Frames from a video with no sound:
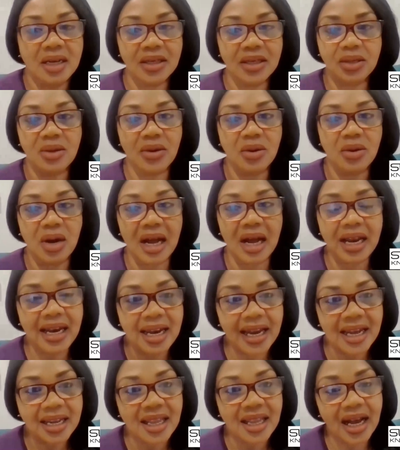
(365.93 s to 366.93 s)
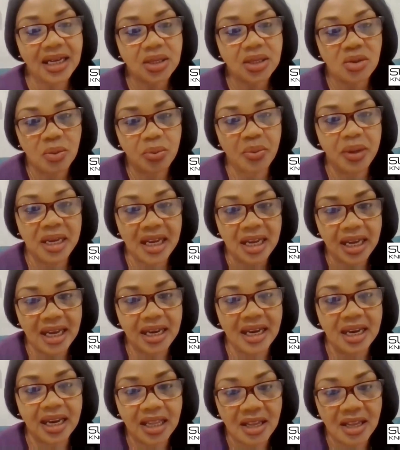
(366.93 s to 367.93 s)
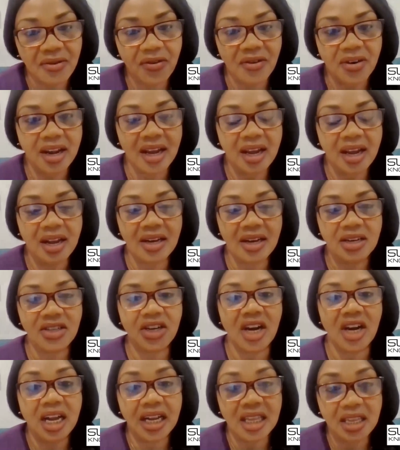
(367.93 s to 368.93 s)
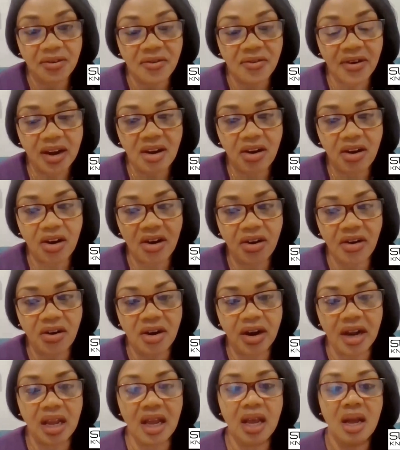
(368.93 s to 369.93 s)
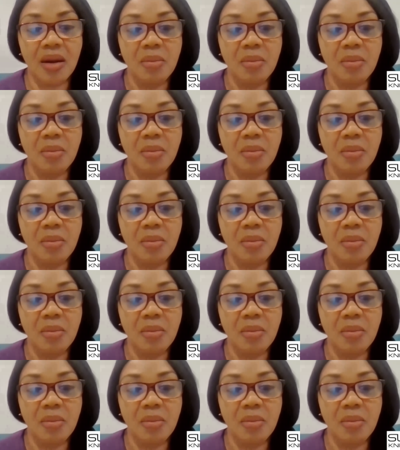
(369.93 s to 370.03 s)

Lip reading: So let us to be in a different culture, a different country,